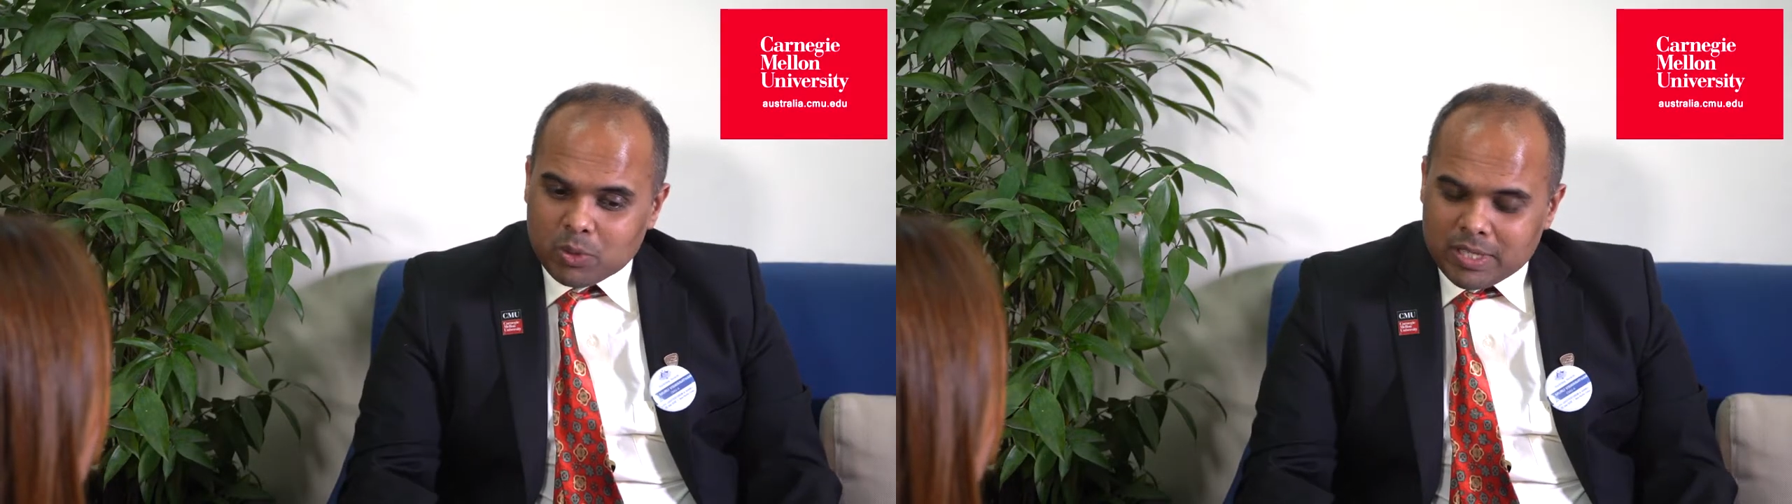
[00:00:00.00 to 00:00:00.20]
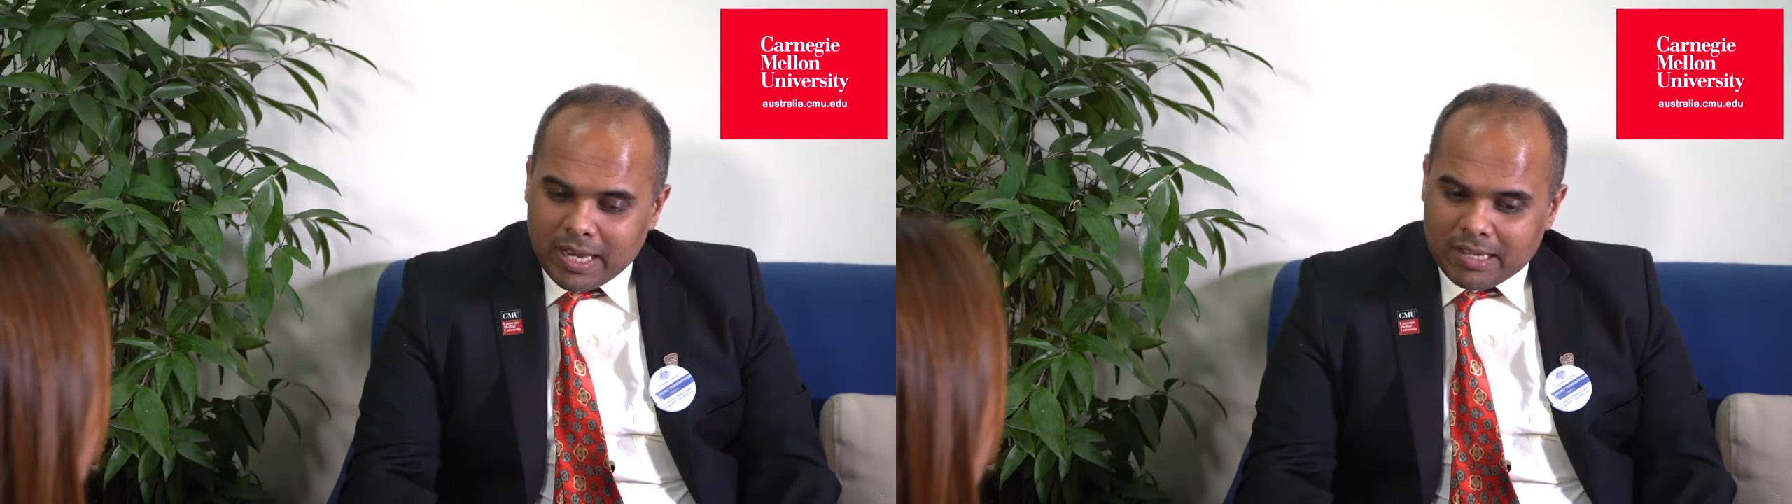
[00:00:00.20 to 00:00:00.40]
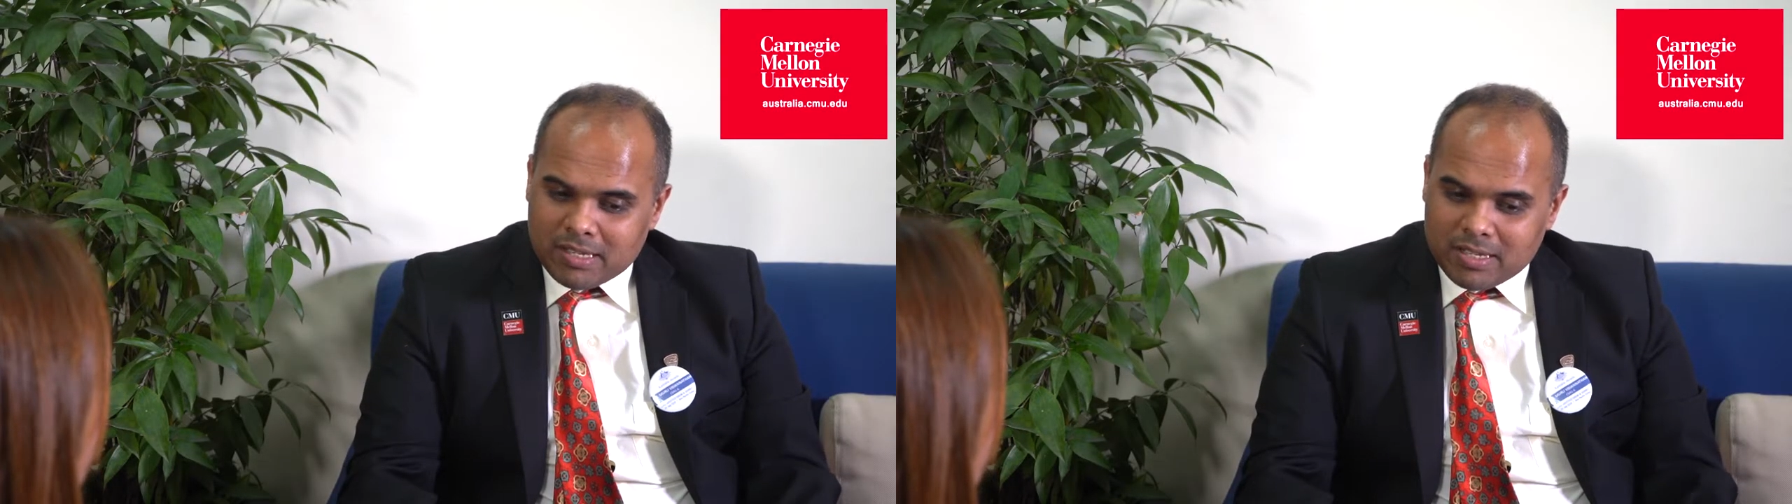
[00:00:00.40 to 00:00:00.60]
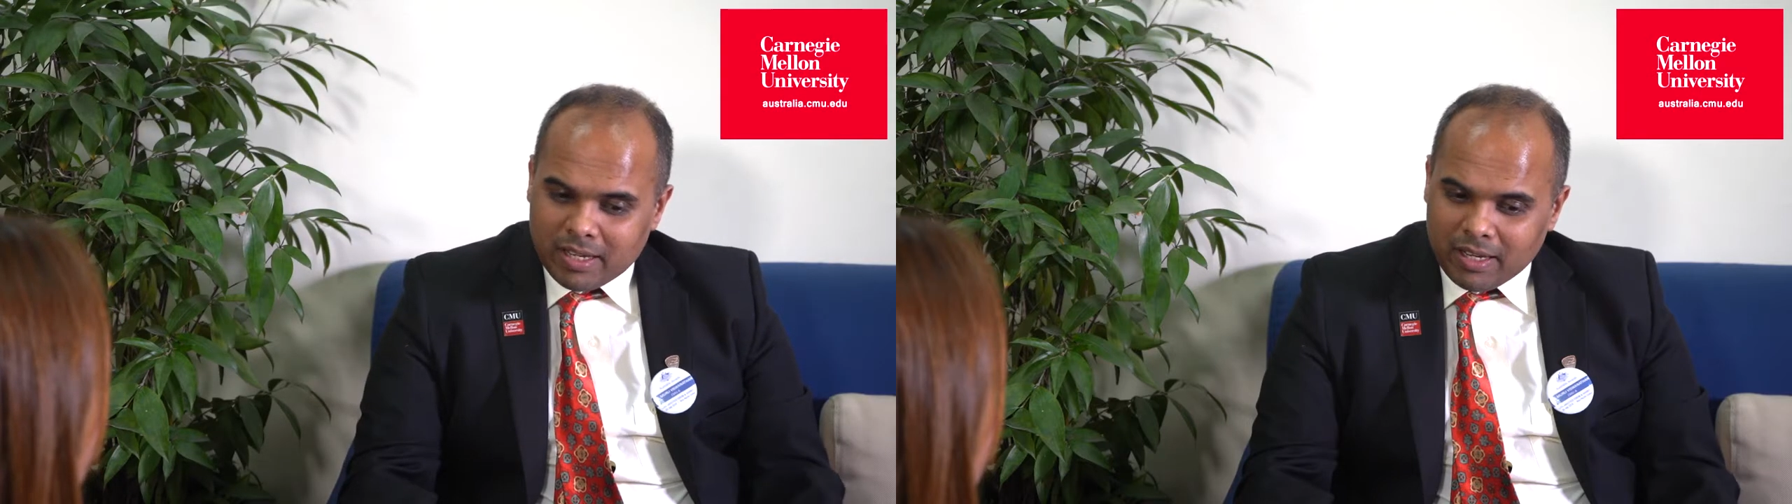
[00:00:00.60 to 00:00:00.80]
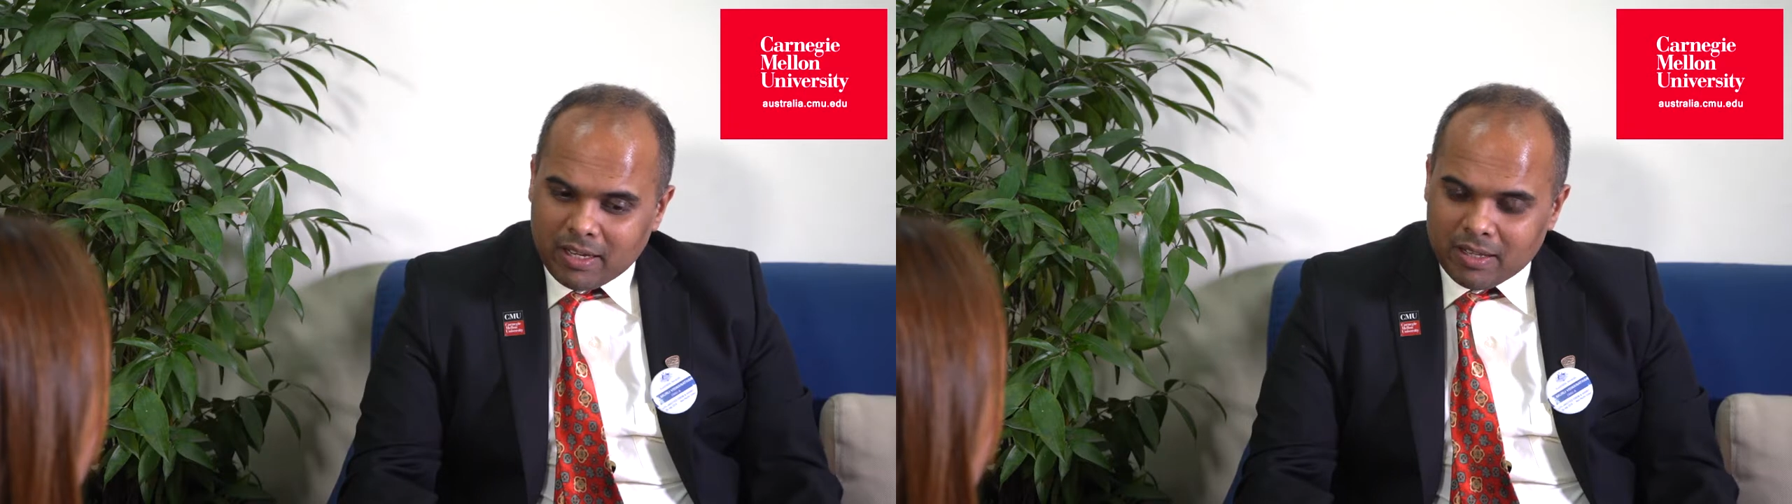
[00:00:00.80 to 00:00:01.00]

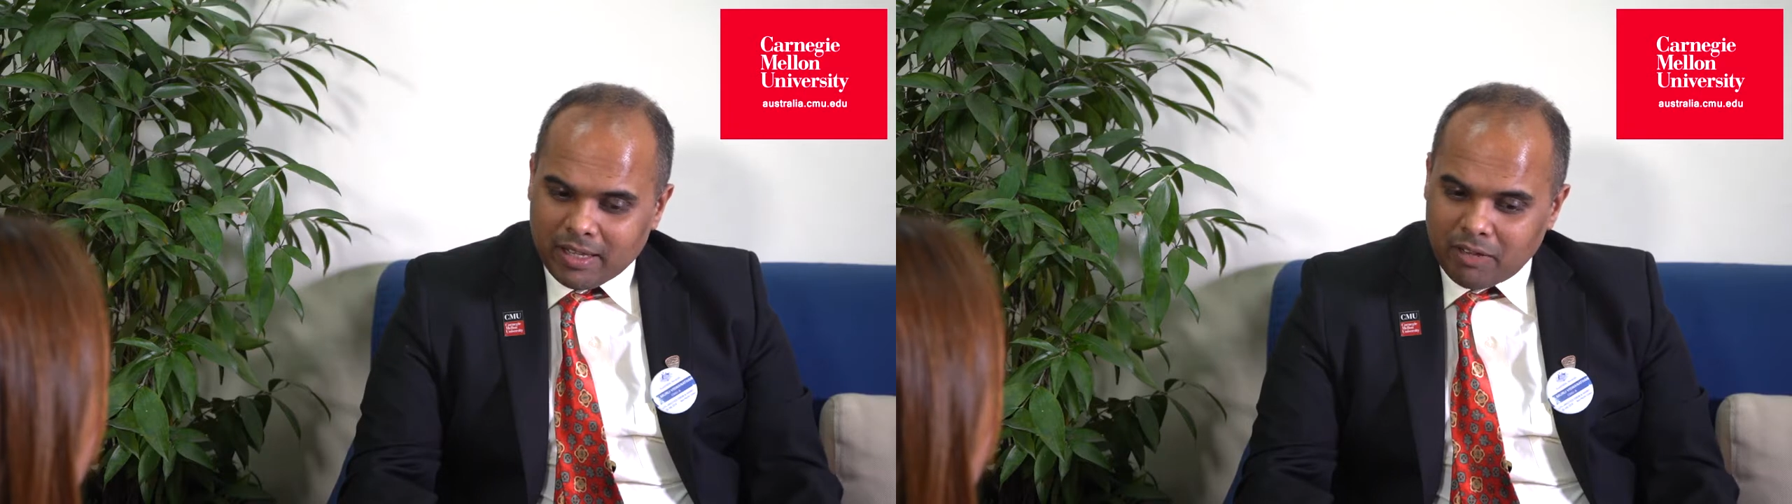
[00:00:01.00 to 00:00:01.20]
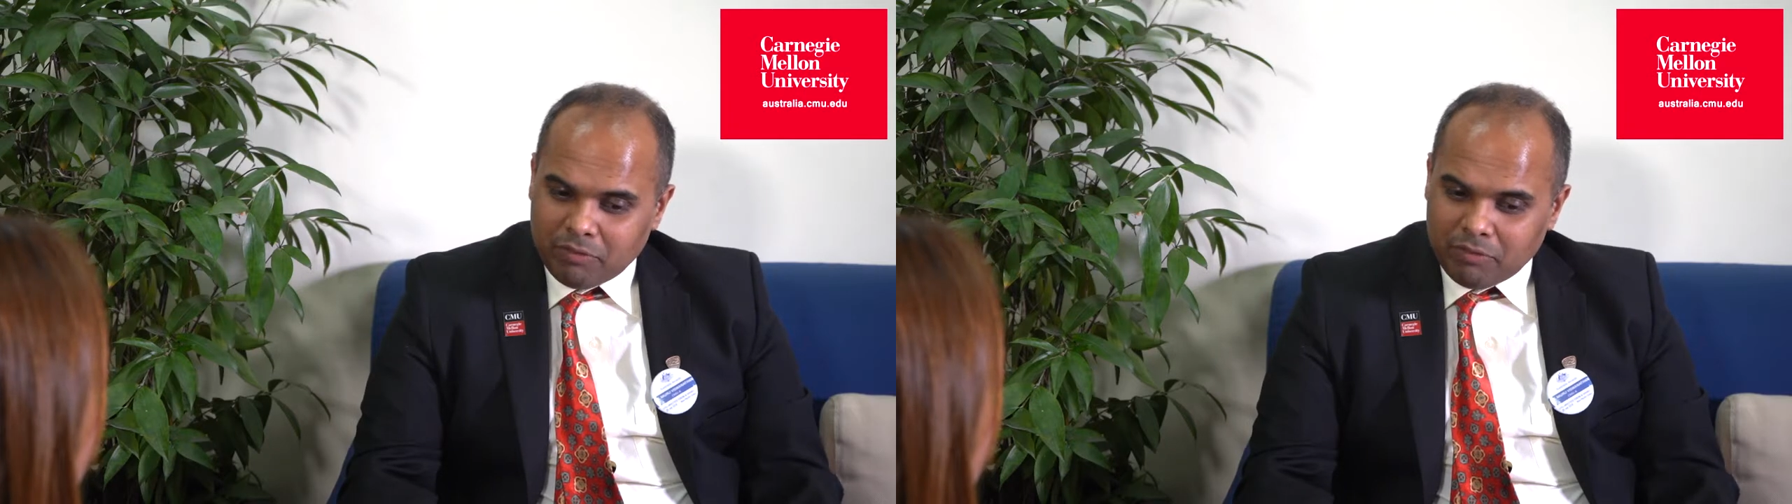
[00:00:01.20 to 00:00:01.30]
enthusiastic